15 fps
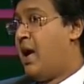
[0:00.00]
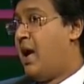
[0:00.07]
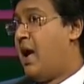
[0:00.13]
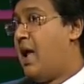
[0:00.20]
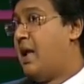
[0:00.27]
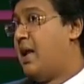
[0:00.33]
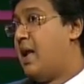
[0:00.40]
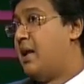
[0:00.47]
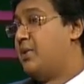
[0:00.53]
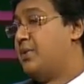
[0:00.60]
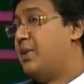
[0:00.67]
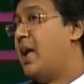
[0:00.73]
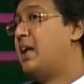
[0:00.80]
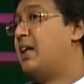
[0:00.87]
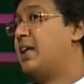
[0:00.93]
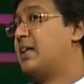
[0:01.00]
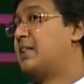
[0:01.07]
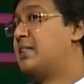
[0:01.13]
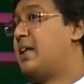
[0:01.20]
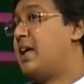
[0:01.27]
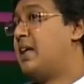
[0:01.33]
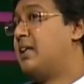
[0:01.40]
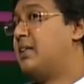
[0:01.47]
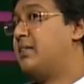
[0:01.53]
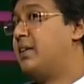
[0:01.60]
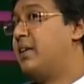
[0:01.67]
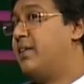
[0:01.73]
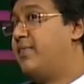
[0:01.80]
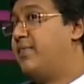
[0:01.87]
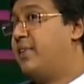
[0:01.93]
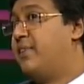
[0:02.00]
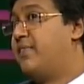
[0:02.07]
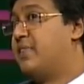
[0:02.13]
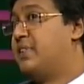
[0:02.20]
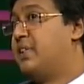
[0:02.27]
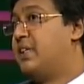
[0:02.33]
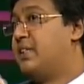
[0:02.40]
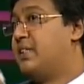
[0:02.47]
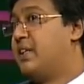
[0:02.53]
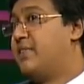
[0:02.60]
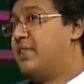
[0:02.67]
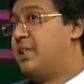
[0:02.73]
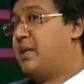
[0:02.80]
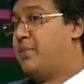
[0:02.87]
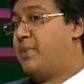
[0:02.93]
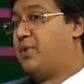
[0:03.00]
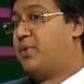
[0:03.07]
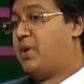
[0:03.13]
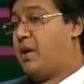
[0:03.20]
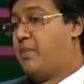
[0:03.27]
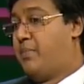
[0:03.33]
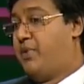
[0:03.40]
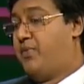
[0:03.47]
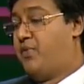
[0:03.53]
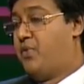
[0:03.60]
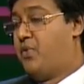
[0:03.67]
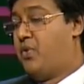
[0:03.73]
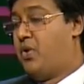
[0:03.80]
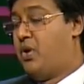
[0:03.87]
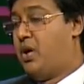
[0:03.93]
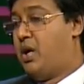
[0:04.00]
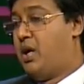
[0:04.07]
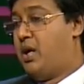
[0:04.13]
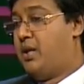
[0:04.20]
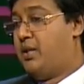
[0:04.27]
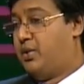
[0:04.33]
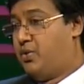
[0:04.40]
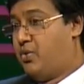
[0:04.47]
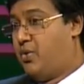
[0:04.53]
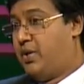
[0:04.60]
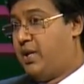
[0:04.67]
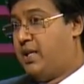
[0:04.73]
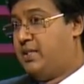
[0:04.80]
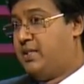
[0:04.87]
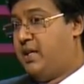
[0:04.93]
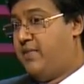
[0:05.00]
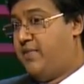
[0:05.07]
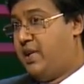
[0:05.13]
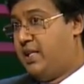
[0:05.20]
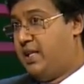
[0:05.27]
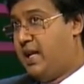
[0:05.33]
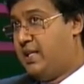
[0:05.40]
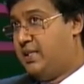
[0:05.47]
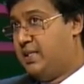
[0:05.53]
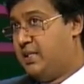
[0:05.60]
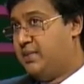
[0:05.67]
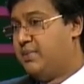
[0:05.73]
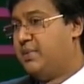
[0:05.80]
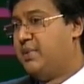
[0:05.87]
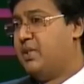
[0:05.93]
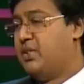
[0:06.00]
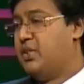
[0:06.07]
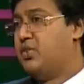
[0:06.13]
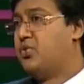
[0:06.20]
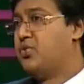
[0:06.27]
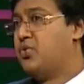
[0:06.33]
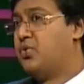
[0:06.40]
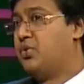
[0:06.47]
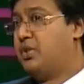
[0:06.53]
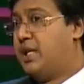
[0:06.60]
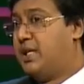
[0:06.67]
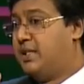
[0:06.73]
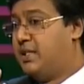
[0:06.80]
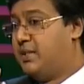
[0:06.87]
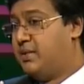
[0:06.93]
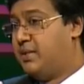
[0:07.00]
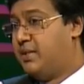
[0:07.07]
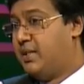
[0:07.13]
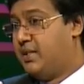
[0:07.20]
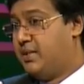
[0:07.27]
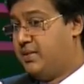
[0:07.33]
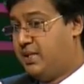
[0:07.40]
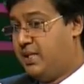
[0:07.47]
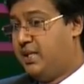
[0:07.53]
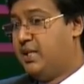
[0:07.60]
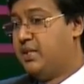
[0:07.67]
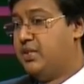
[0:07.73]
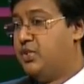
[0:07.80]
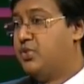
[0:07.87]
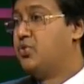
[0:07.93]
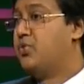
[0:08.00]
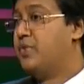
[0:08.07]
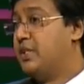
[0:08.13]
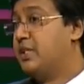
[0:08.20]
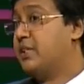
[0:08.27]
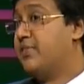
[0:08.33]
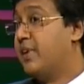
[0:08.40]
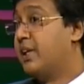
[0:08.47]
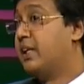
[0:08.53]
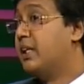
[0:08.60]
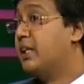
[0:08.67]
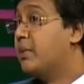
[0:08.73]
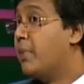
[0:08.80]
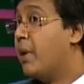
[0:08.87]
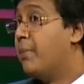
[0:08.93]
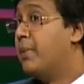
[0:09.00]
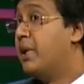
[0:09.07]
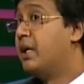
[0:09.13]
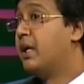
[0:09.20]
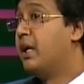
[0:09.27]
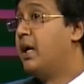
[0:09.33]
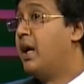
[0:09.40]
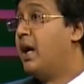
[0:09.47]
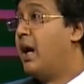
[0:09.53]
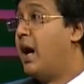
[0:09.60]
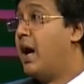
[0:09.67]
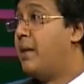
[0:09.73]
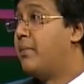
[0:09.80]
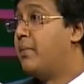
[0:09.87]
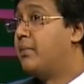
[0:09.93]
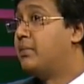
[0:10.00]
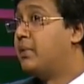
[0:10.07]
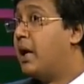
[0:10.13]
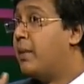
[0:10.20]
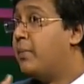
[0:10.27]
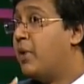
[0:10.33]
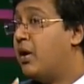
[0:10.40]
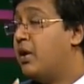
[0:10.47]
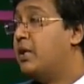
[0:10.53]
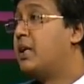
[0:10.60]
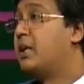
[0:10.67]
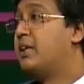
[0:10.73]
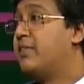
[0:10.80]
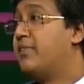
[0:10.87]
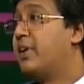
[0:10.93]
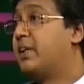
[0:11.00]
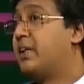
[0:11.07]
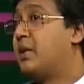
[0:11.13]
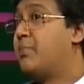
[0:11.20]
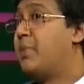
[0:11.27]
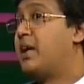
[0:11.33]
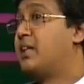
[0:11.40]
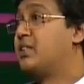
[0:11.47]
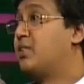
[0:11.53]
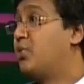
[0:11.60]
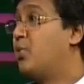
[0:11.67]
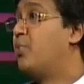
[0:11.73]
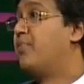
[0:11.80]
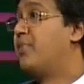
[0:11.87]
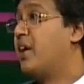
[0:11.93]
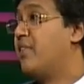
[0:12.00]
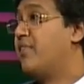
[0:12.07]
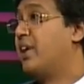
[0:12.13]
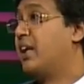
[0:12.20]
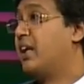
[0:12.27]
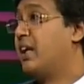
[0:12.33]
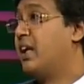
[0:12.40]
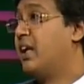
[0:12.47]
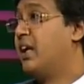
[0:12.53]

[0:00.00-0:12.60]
And to that extent, if a citizen was able to come before the court and say, well, there is this issue, there is this serious issue which is affecting the public, I am not directly affected, but as a group we are affected.